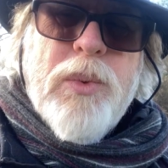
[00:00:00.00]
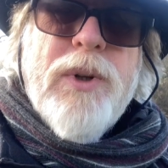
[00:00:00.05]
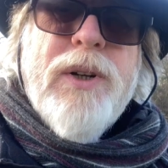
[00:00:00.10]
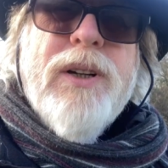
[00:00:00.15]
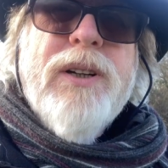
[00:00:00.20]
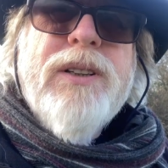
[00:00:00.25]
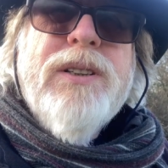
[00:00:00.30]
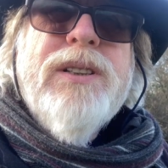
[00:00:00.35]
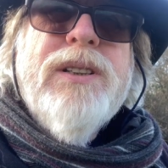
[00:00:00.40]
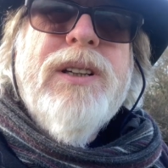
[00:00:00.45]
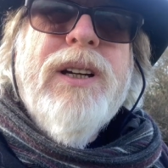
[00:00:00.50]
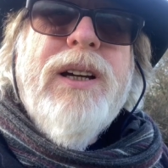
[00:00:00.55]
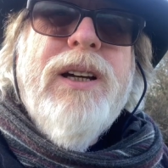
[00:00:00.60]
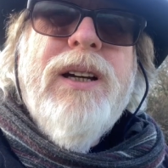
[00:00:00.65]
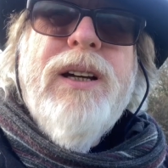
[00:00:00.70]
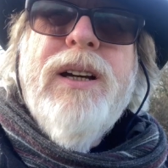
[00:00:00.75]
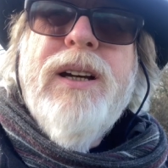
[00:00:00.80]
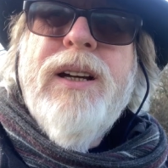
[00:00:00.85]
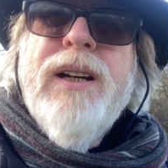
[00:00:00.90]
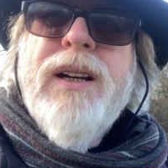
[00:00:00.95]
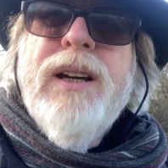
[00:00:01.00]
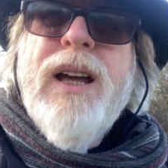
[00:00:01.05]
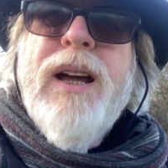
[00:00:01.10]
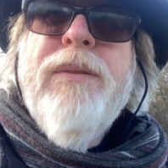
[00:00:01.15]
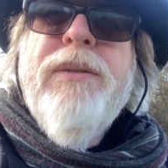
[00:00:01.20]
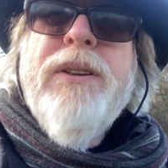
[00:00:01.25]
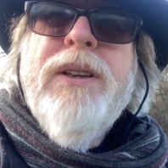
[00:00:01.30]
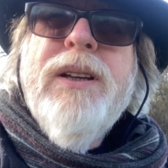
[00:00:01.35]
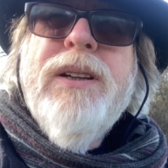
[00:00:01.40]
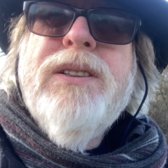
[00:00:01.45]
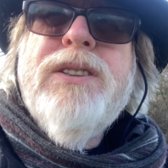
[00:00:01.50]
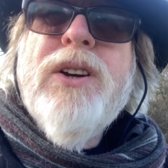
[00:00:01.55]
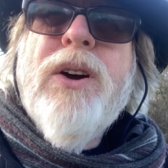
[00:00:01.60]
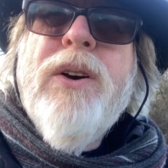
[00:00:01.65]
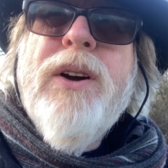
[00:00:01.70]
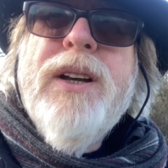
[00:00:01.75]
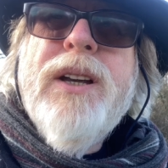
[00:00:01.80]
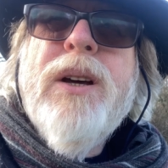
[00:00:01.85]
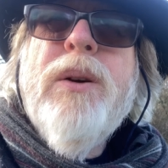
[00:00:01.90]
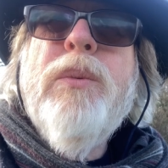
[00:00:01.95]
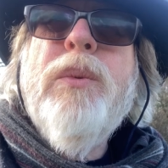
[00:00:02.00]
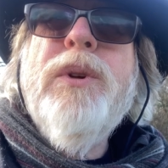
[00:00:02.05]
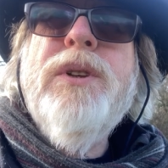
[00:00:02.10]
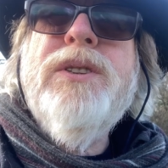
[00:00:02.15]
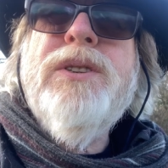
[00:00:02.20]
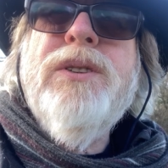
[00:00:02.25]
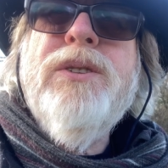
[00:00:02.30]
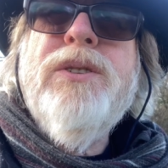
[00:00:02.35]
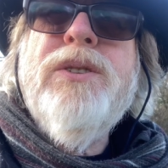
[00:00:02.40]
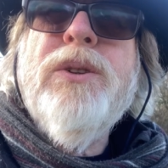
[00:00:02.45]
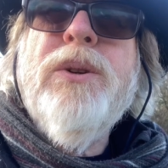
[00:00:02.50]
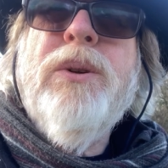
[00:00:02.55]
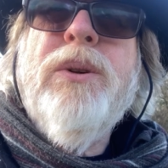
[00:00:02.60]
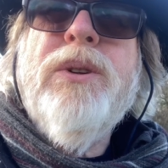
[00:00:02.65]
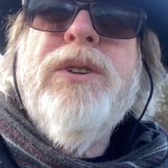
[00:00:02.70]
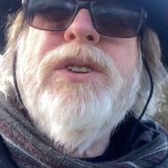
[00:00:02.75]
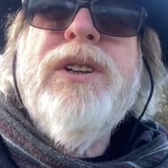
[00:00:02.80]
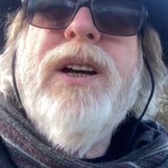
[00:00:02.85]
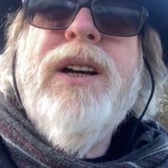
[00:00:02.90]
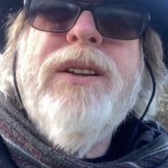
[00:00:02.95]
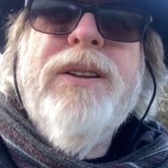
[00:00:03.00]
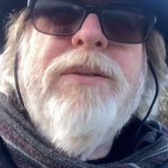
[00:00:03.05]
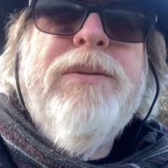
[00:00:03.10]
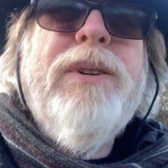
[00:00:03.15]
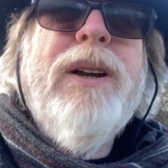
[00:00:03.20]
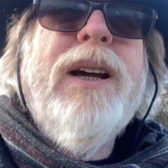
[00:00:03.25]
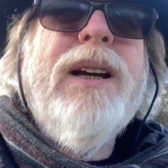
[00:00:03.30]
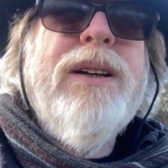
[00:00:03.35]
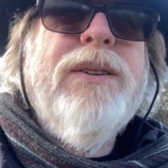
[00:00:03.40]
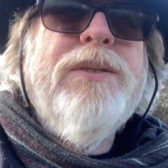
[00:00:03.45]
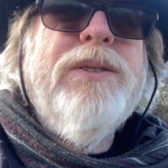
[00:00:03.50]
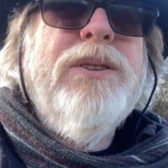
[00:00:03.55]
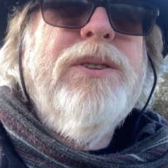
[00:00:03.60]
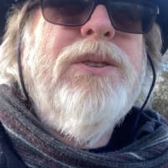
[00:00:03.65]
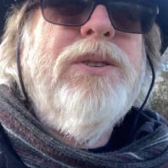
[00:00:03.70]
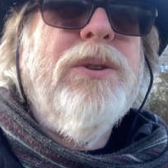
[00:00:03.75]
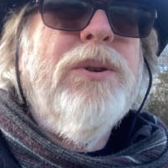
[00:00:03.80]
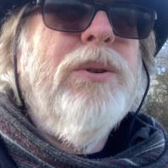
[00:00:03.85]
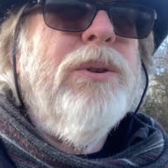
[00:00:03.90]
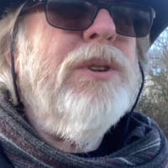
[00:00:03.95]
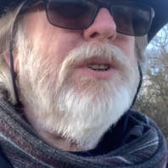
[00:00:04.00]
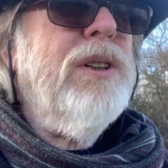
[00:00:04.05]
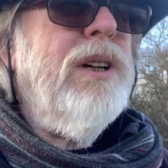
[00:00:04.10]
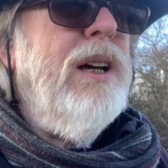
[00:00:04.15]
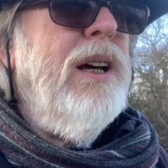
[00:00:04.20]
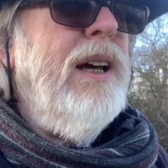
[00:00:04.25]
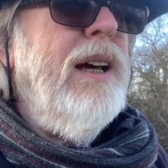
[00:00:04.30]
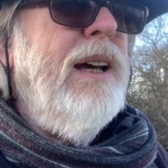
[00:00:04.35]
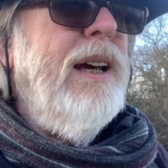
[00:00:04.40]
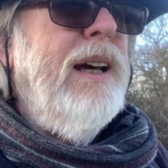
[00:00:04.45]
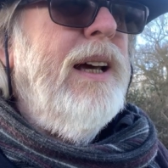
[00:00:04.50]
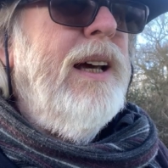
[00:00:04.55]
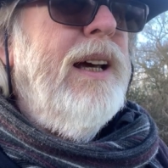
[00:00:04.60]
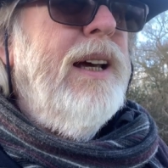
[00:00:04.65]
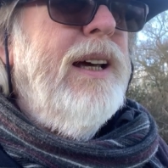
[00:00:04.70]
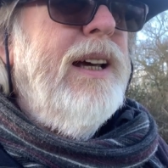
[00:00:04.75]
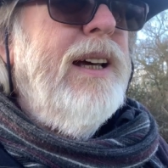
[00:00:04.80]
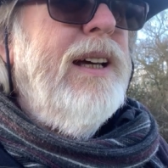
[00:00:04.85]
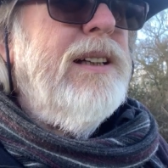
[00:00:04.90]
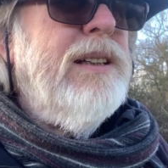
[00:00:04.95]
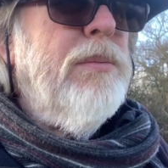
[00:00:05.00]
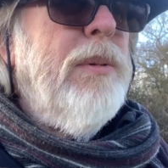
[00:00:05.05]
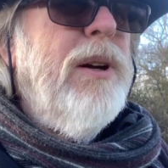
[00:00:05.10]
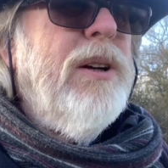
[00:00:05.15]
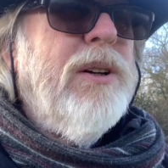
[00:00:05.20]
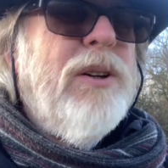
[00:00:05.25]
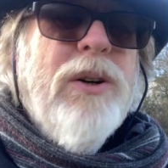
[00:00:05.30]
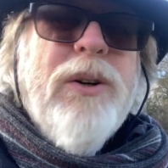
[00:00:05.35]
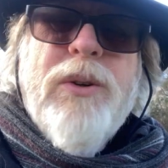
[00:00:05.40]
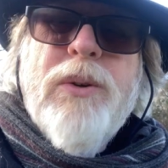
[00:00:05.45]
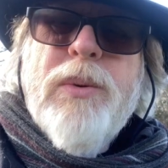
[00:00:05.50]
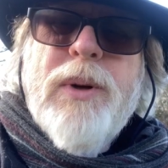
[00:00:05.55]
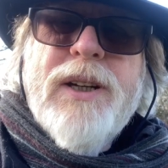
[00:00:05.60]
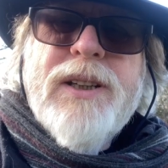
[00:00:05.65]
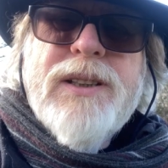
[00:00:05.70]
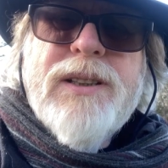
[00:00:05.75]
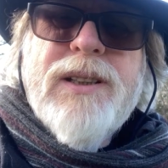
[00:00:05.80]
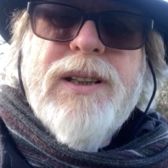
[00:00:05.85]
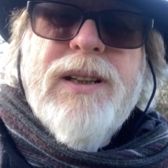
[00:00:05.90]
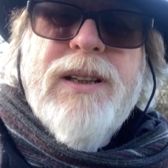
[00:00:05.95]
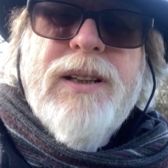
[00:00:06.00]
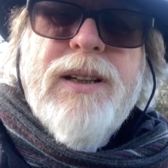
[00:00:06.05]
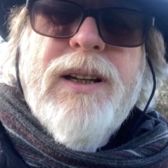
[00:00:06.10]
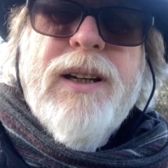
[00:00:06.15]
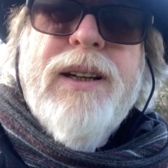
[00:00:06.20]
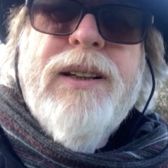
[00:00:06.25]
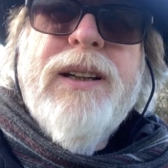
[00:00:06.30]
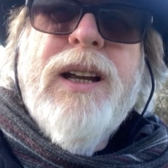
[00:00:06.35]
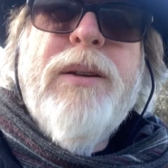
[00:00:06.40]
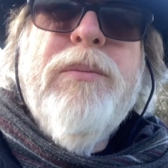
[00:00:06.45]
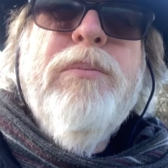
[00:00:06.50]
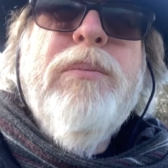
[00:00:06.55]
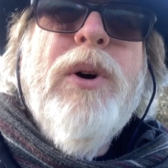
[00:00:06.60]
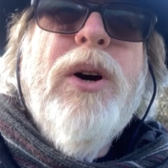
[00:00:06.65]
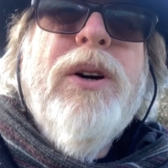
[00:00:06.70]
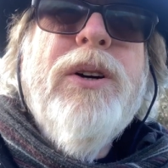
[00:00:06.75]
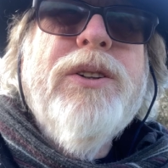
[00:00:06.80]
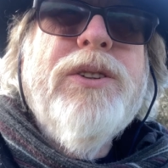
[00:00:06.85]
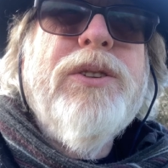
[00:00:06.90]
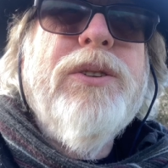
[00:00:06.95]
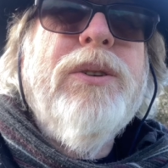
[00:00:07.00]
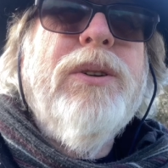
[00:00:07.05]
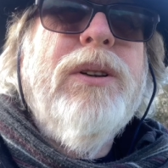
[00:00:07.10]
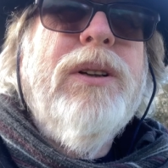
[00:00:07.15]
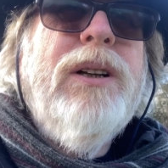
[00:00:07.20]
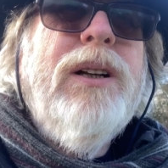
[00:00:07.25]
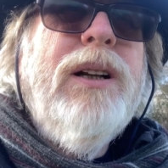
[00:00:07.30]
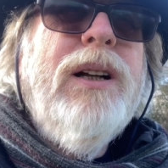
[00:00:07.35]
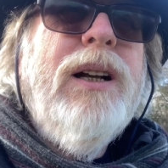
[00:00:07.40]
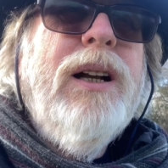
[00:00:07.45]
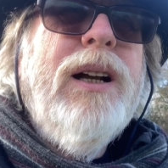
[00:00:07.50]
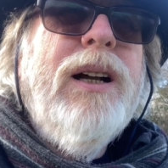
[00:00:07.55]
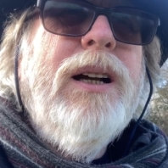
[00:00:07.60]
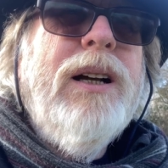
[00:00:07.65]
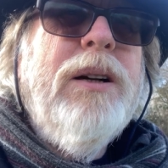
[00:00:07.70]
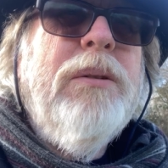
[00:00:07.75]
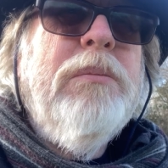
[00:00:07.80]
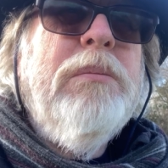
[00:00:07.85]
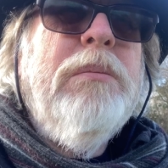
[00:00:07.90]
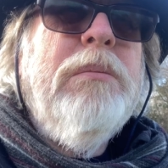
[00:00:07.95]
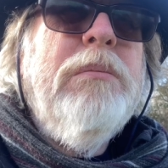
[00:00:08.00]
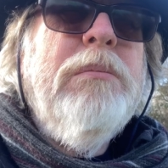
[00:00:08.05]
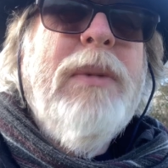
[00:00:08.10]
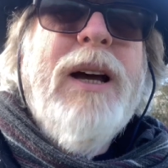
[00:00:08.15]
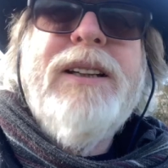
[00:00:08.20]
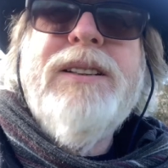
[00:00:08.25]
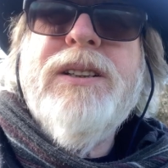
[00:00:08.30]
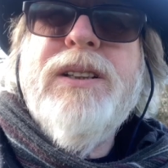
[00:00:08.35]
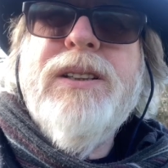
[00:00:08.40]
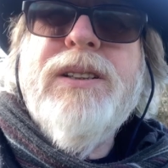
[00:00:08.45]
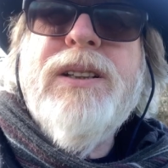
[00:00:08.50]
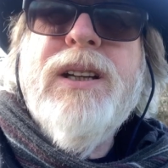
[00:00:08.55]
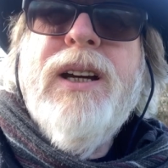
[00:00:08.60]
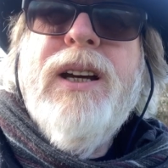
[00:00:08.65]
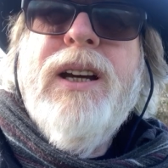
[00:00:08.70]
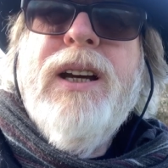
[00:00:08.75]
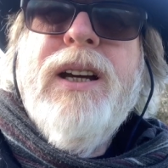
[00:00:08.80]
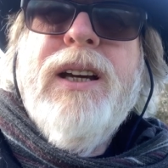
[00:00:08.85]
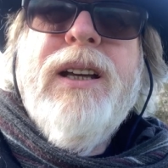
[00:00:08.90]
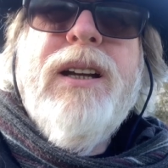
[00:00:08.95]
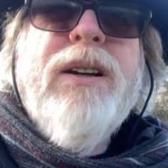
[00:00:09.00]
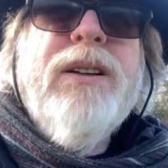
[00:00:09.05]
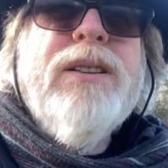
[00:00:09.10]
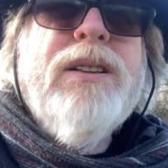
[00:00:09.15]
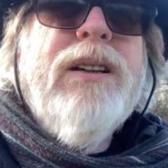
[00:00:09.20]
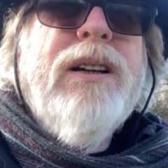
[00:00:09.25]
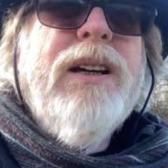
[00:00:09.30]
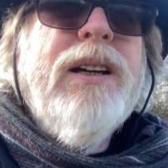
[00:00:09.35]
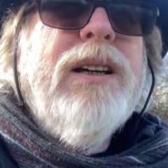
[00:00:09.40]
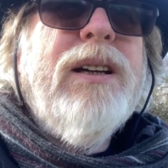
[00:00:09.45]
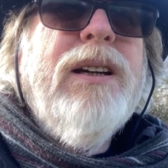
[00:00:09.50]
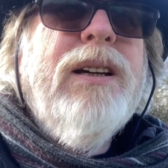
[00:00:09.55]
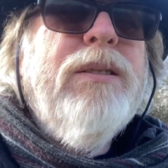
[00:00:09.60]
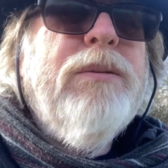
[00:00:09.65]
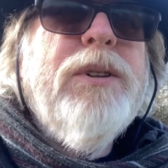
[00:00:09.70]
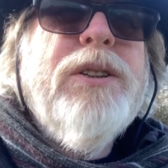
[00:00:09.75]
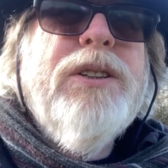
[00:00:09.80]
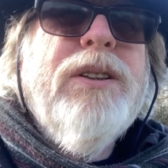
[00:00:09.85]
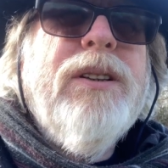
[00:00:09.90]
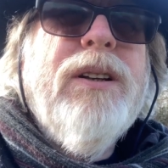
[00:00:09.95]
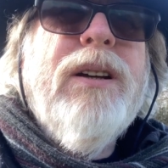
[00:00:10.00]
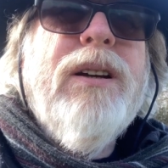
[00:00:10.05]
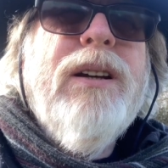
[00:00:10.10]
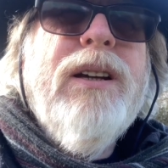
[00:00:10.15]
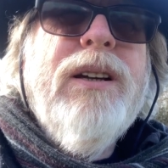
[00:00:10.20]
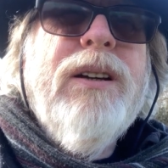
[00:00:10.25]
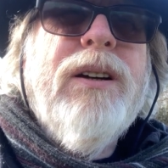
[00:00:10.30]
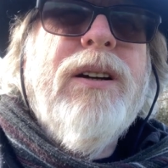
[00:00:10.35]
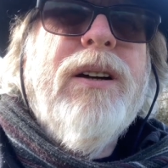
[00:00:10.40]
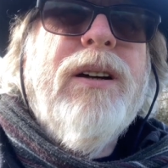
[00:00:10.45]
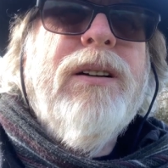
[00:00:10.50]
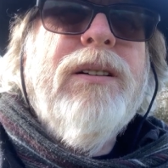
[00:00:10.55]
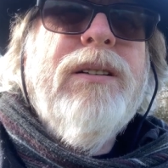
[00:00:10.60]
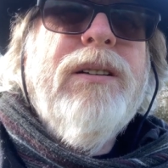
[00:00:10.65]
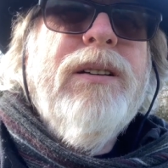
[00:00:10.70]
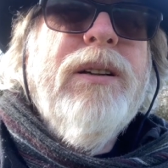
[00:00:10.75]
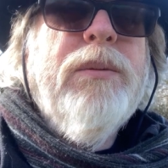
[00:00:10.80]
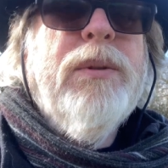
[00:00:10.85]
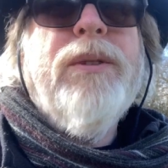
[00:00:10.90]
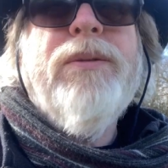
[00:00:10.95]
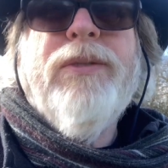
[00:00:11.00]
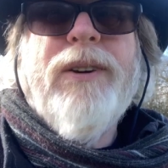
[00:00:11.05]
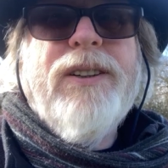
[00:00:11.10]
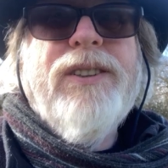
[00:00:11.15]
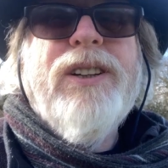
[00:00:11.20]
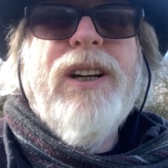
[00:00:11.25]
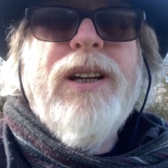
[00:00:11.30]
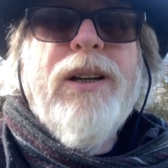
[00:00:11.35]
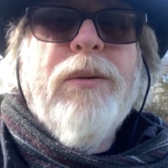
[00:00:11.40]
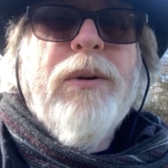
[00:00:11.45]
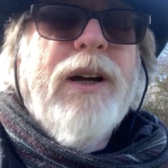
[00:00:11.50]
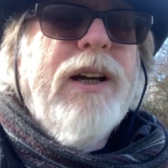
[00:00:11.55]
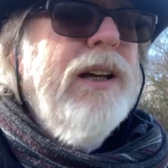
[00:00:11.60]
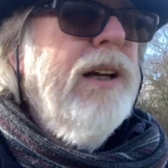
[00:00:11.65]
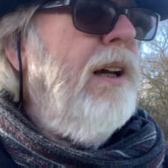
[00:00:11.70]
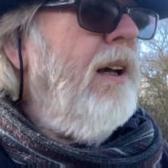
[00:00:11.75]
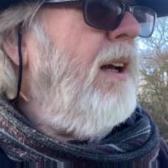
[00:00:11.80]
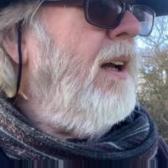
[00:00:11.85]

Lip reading: worse, everything tied up with St George and the flag of St George is about conquest and martial matters. You know, it's like Richard the Lionheart, who was French anyway.